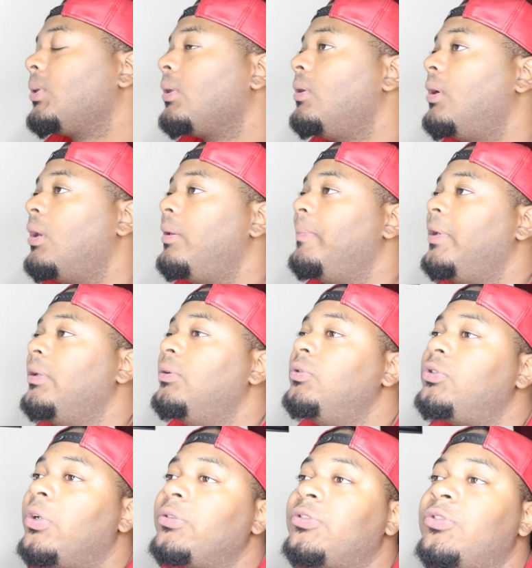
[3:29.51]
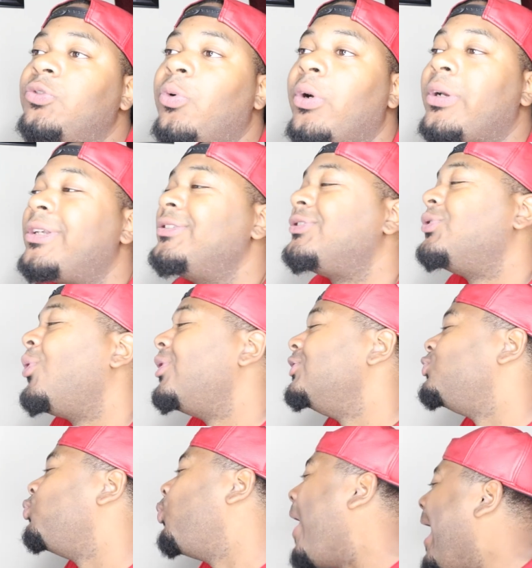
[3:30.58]
You know what I mean? New Jerzy Twork. He's going.
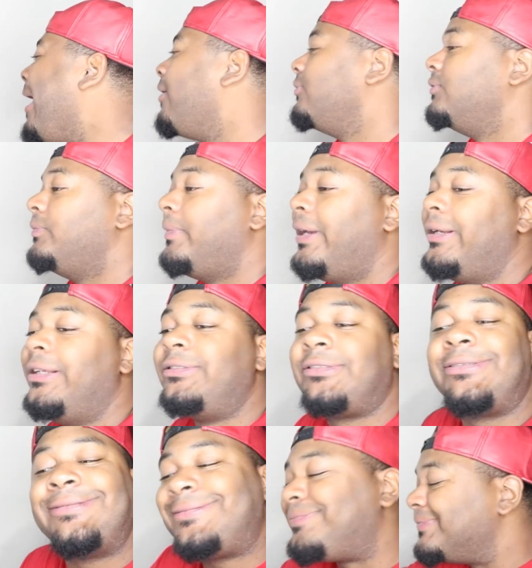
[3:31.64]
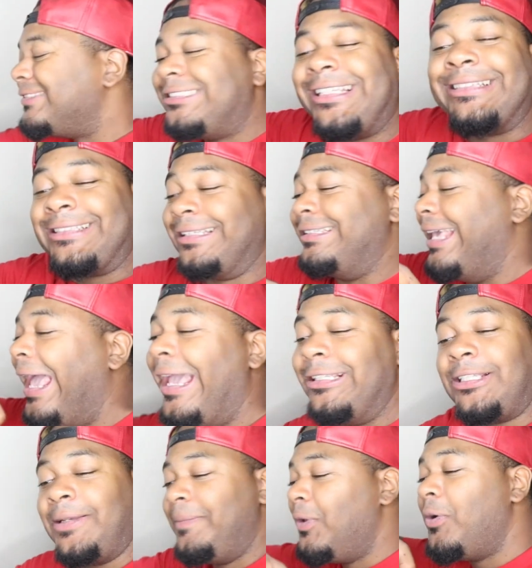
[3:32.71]
He's wilding, man. He's he's got the
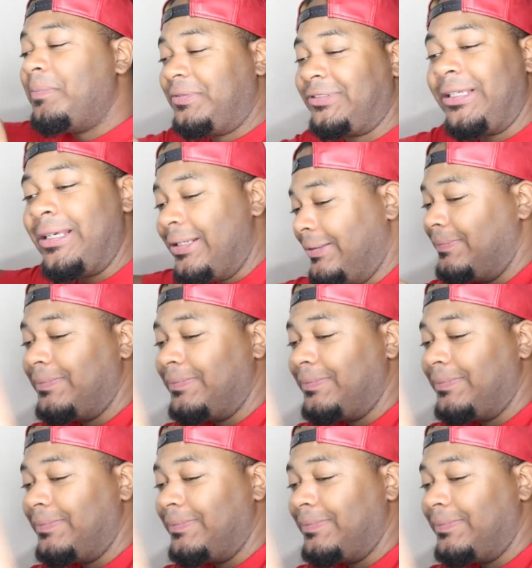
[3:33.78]
gauge. You know what I'm saying?